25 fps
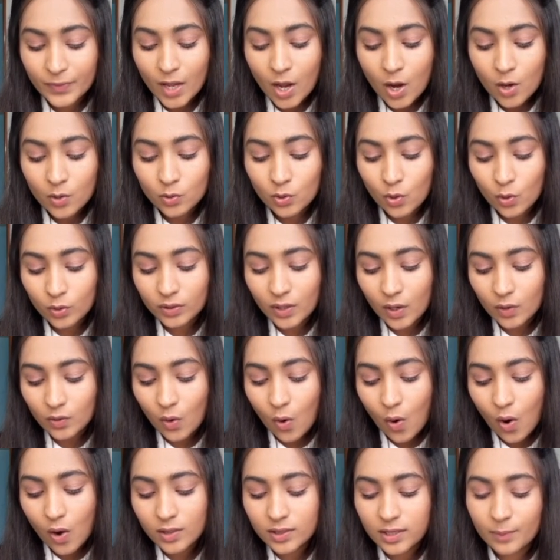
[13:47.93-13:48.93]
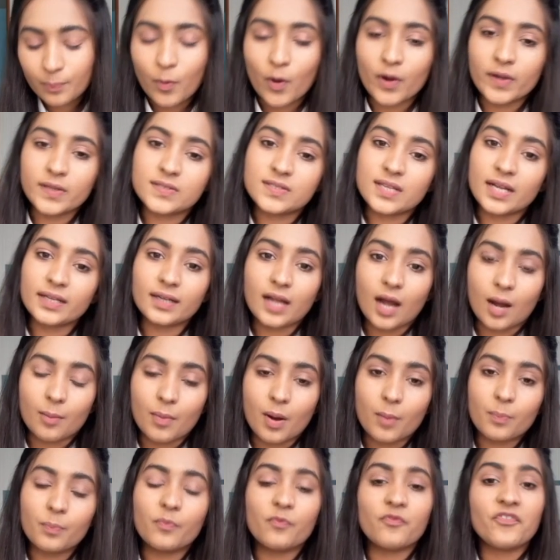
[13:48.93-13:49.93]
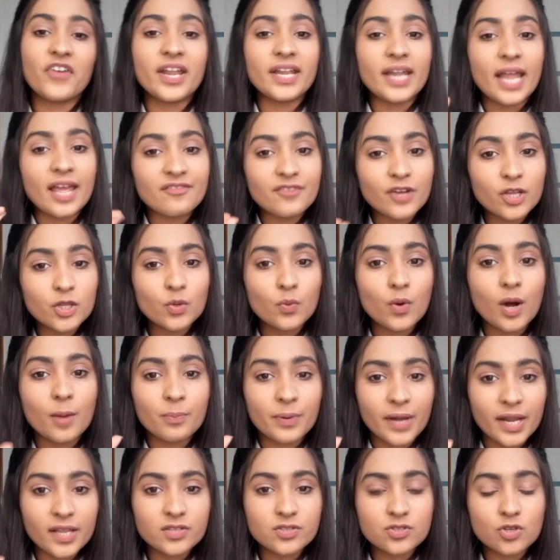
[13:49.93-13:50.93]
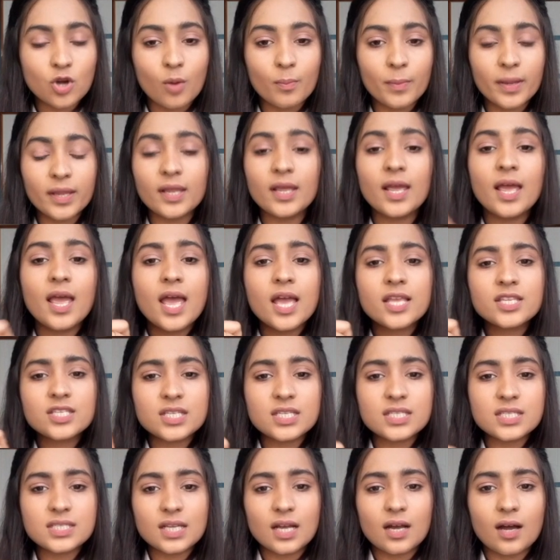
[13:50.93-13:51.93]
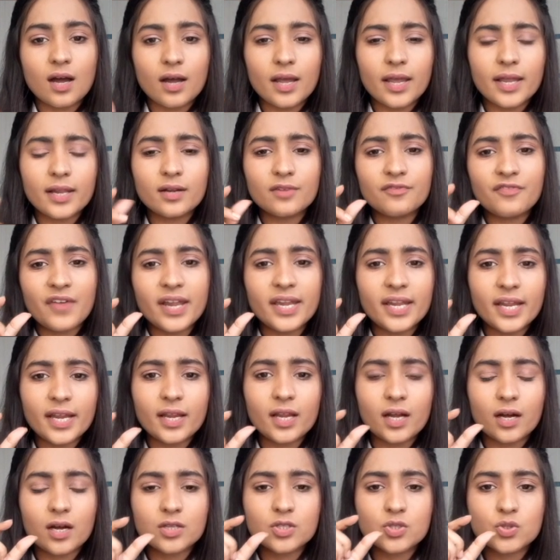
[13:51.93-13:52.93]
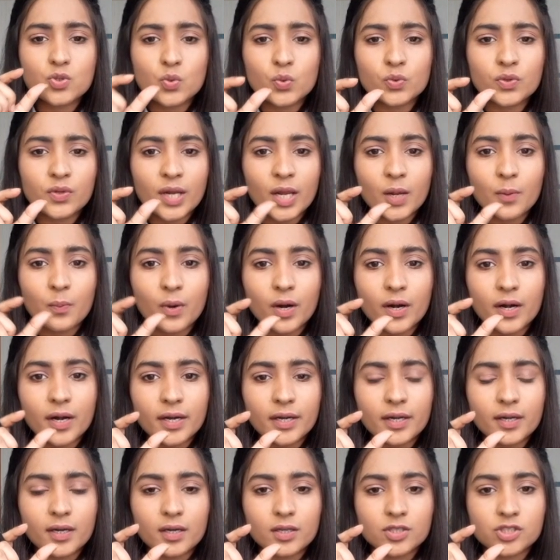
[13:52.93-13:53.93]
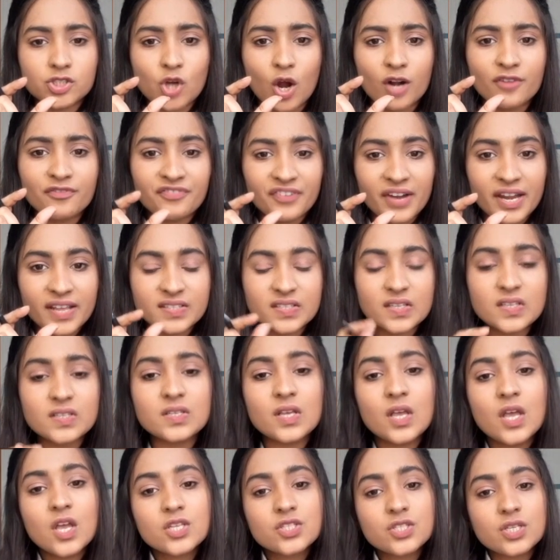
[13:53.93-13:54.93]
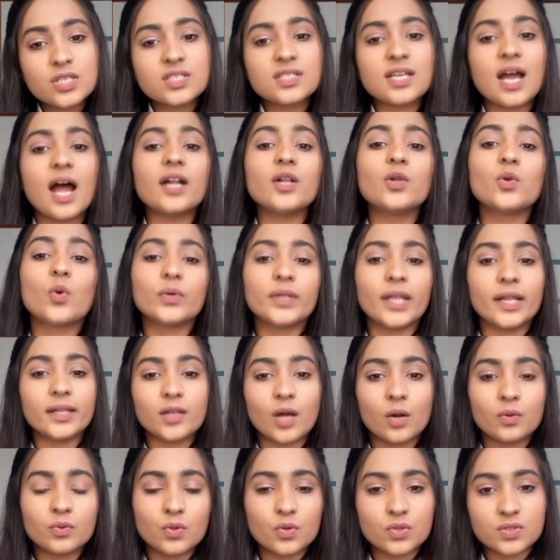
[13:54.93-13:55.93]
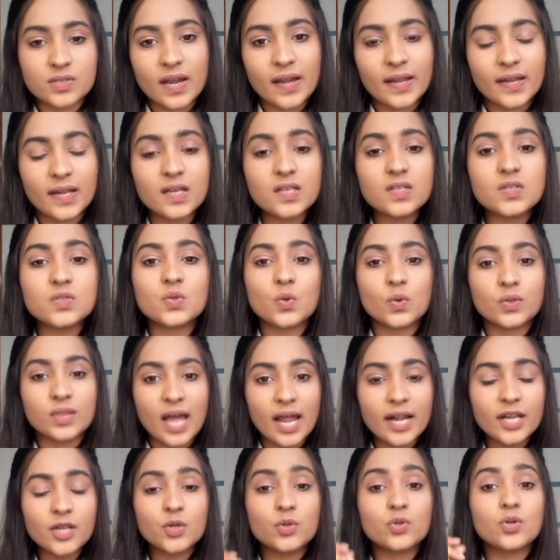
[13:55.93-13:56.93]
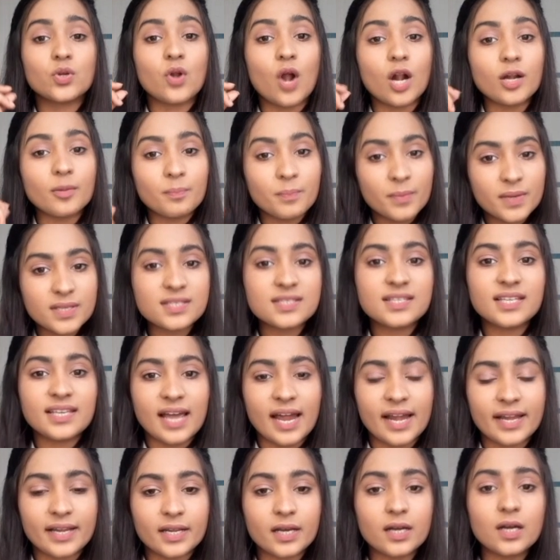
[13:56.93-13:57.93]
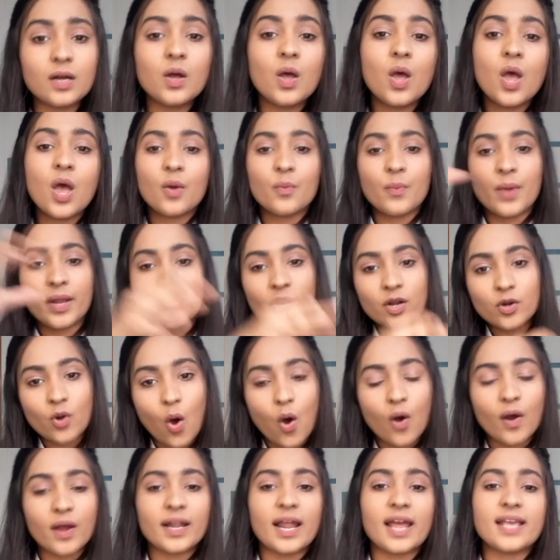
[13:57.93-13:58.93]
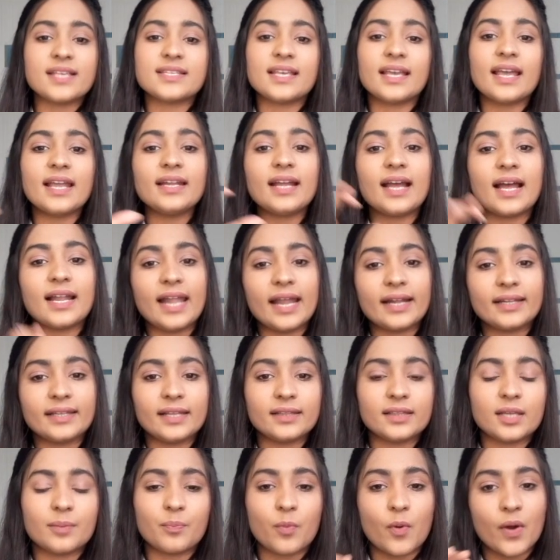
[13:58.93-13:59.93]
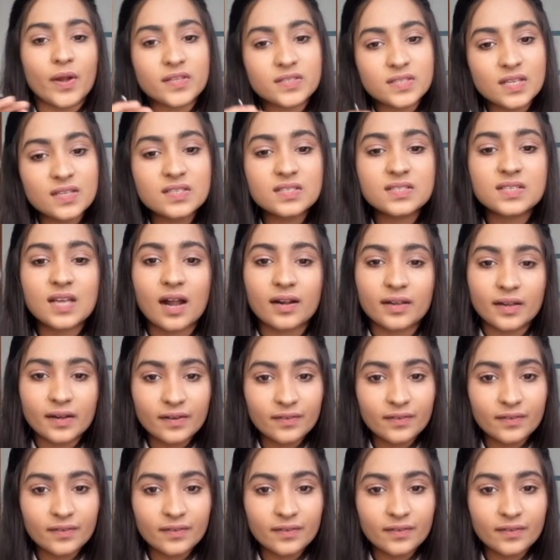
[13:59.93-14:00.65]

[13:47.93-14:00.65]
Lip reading: Note down all the points that come up. Whenever you are brainstorming, just in a very 2-3 word short phrases, just start noting down those ideas so that you do not miss the idea when you're organizing and collecting the points and starting